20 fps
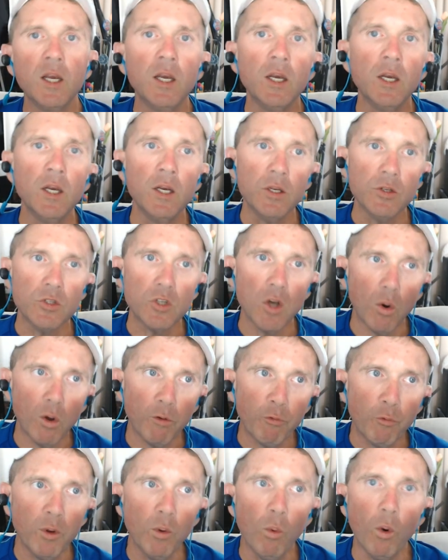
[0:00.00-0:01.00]
So
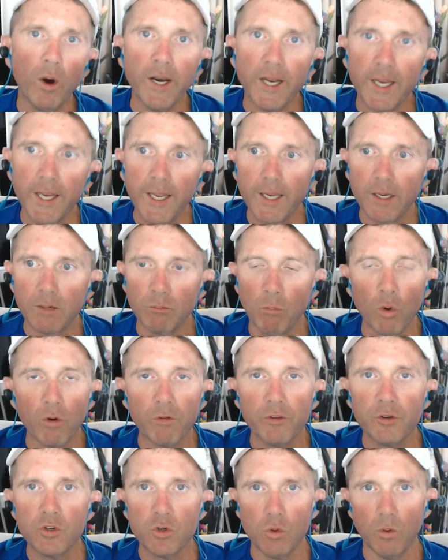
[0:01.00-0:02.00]
if we want to get more
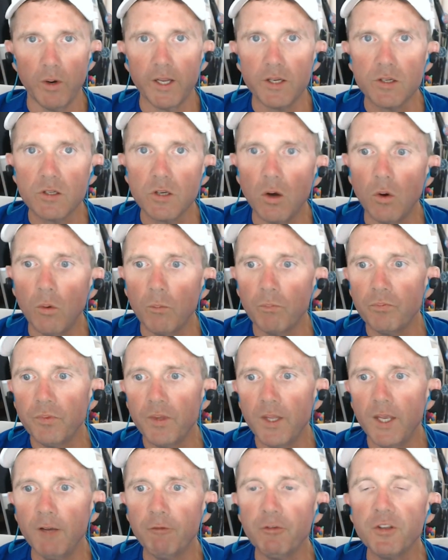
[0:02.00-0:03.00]
than 20, so
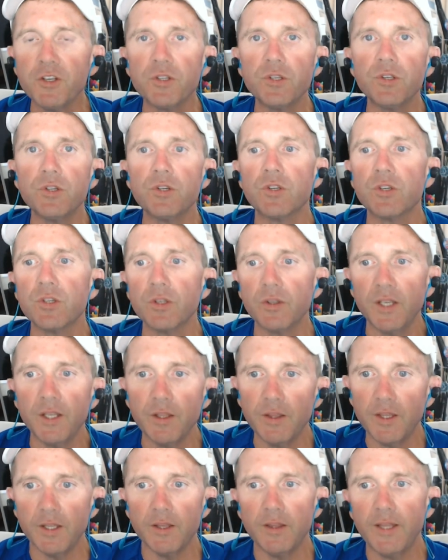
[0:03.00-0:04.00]
if this is,
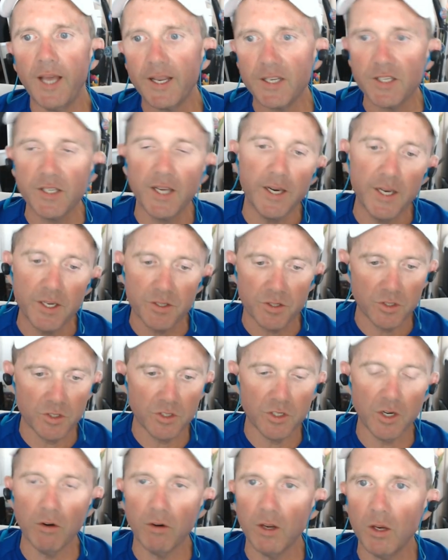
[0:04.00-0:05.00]
that's not
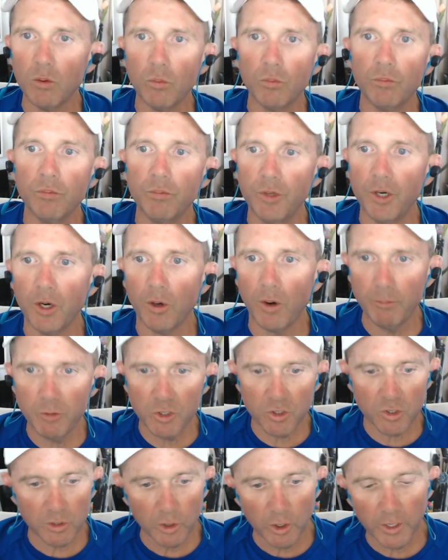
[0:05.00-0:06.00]
necessarily, you know, I'm
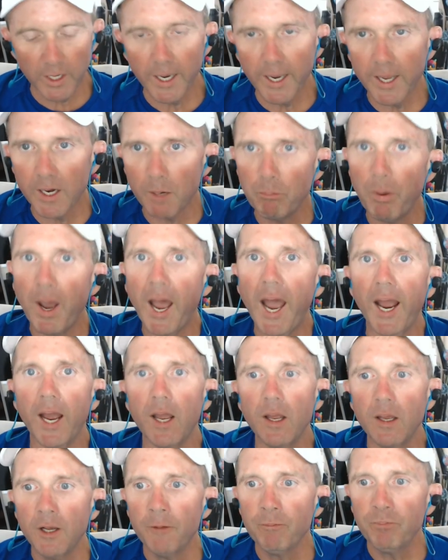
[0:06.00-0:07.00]
just looking at a
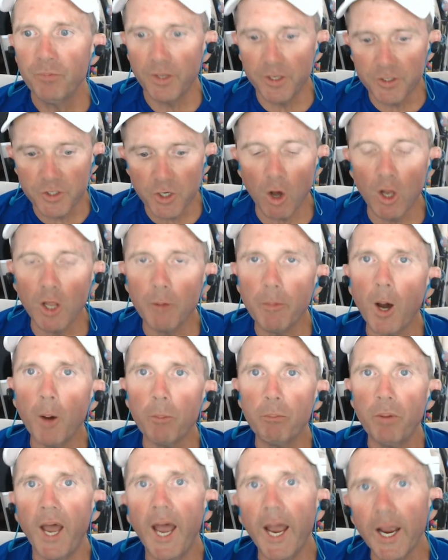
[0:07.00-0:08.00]
pack. It's all about
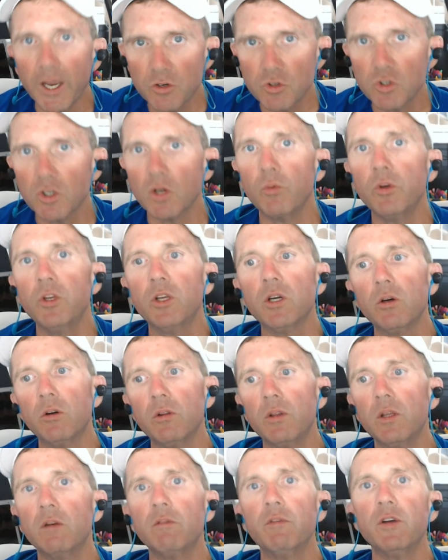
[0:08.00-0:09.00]
packaging when you go to
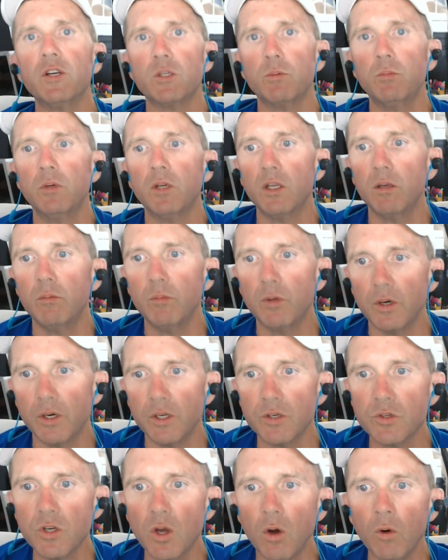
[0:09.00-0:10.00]
the investment community.
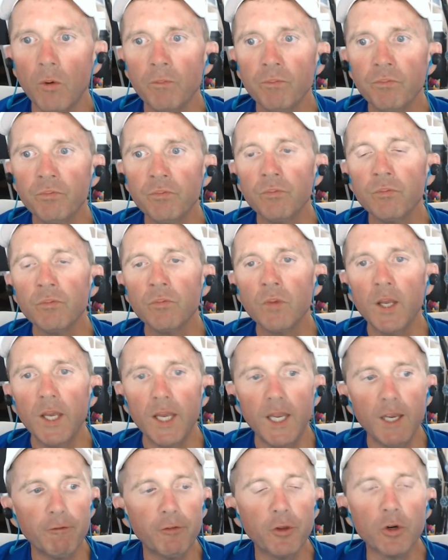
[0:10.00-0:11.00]
So
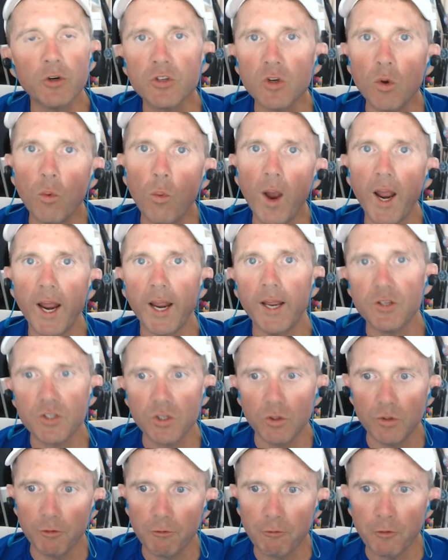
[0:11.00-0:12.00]
if there's a way, so
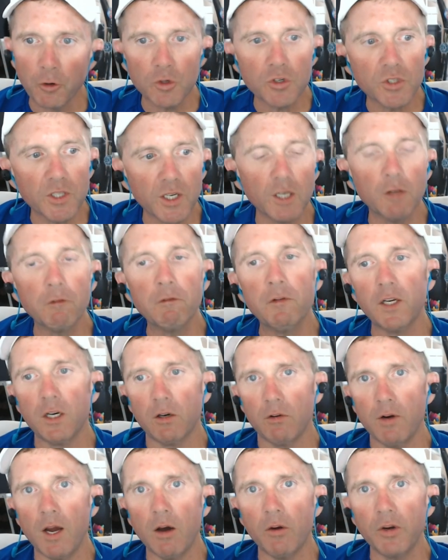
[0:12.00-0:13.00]
the first thing to
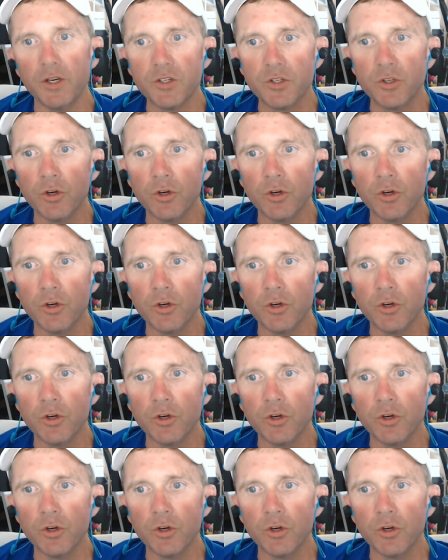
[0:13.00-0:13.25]
figure out, is there